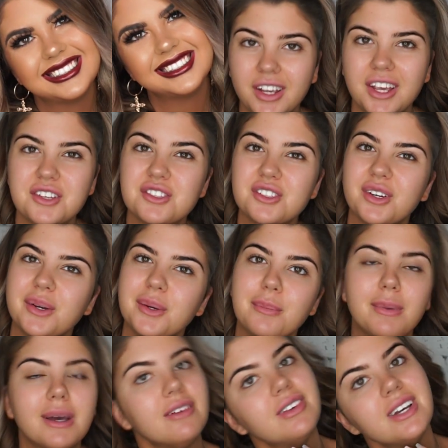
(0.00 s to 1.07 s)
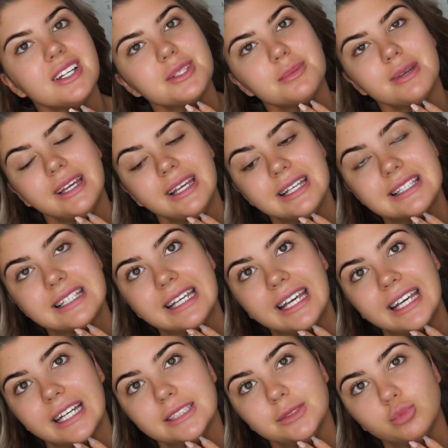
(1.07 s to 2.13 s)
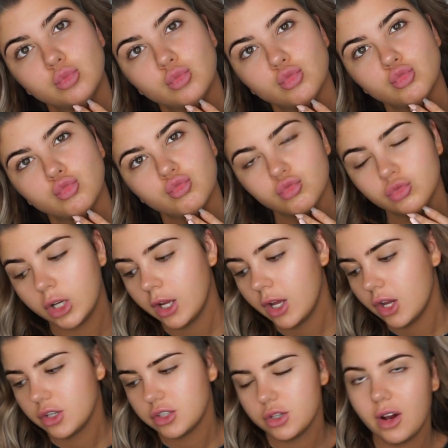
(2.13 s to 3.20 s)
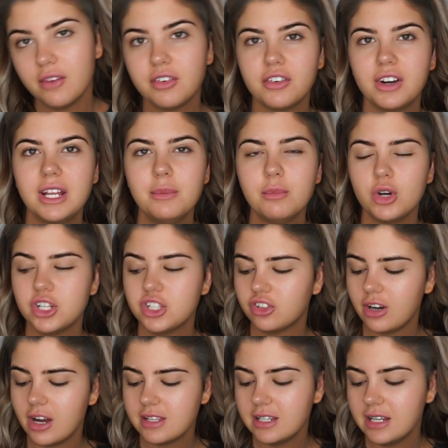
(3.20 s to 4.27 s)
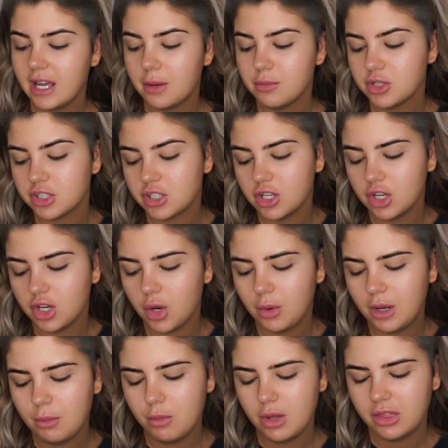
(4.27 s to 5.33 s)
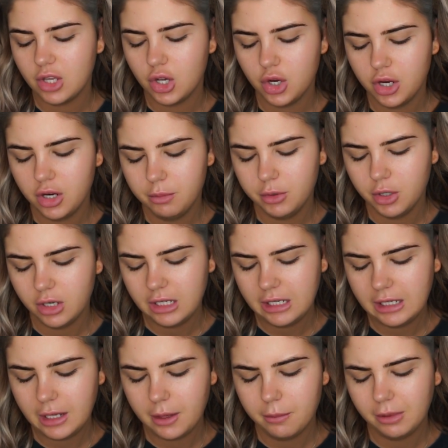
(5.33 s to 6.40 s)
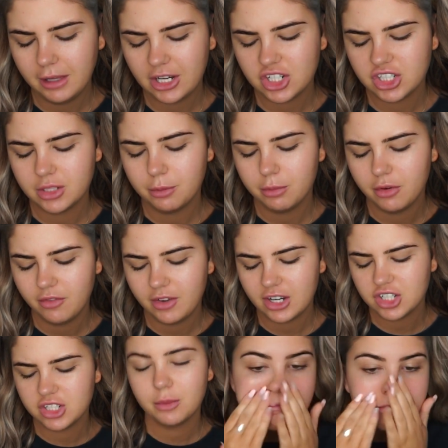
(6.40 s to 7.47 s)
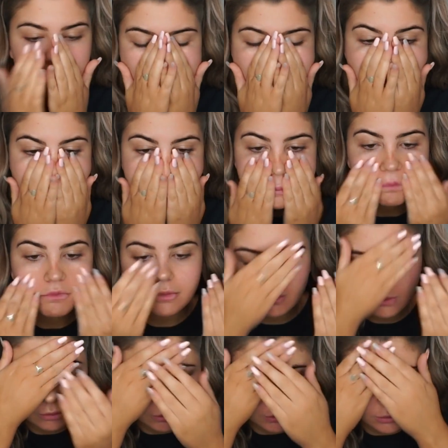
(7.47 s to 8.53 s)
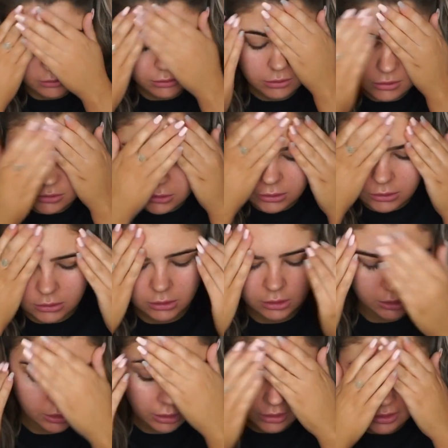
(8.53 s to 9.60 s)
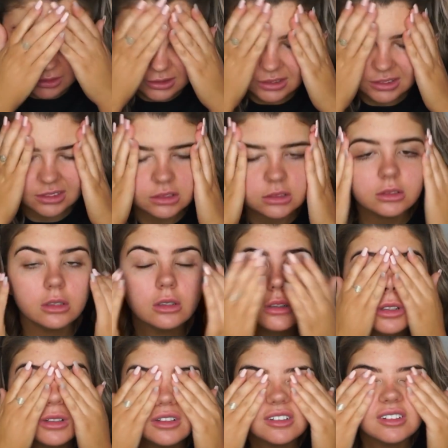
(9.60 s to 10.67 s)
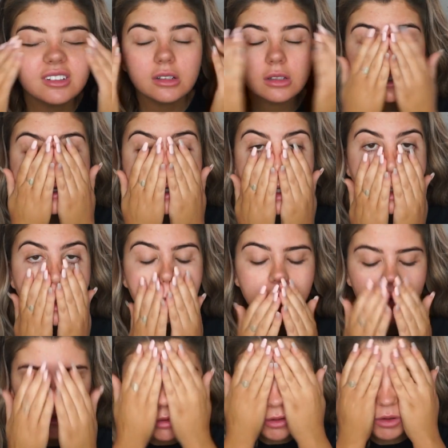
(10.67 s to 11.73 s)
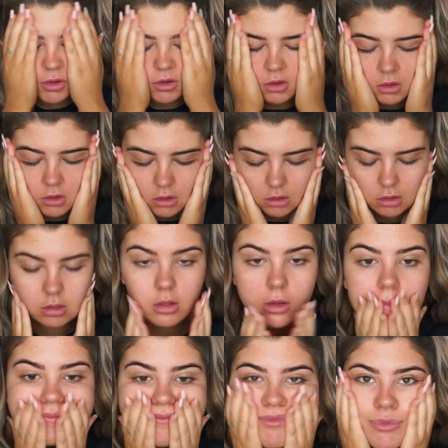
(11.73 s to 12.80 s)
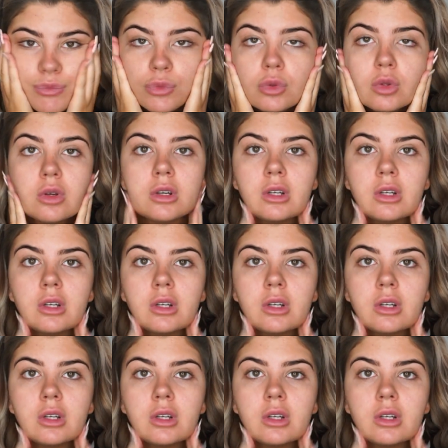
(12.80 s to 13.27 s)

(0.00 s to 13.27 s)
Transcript: Okay, so Bareface Me is here. So I've already moisturized and now I'm just going to go in with the Huda Beauty Complexion Perfection Pre-Makeup Base. I've been loving this lately. It is insane. So I apply that all over my face.